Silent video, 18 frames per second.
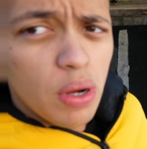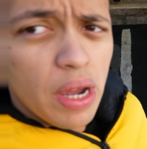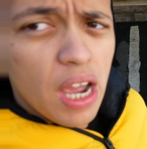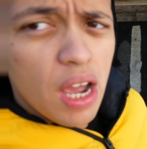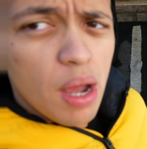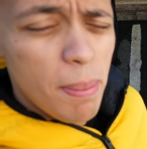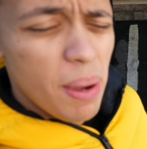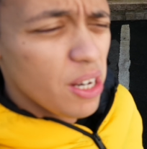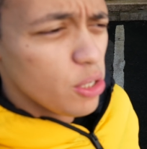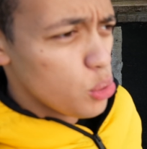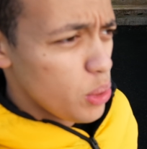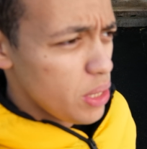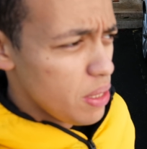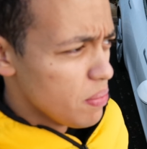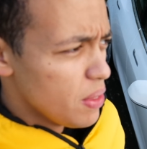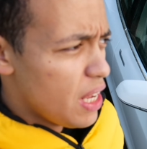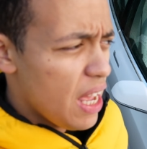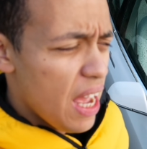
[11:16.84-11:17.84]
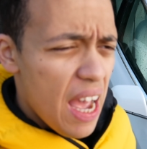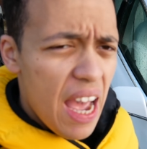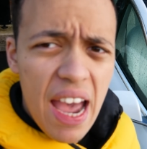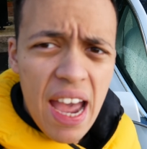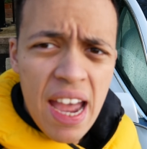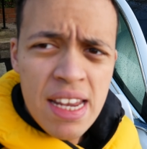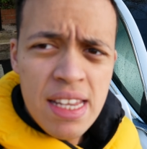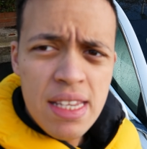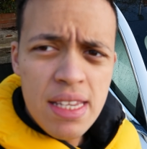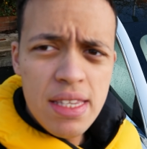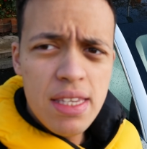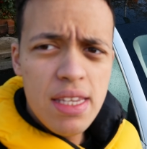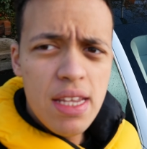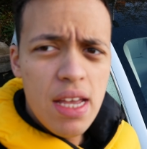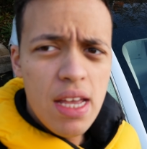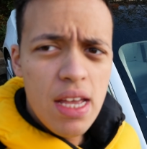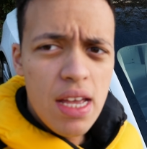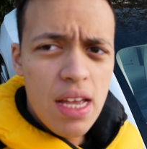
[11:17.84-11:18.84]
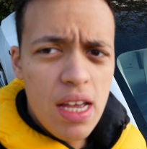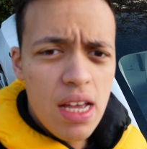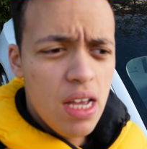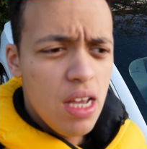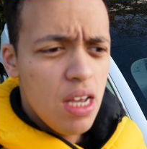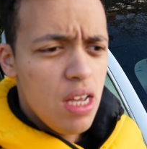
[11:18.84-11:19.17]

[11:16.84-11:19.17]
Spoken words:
hour battery, and the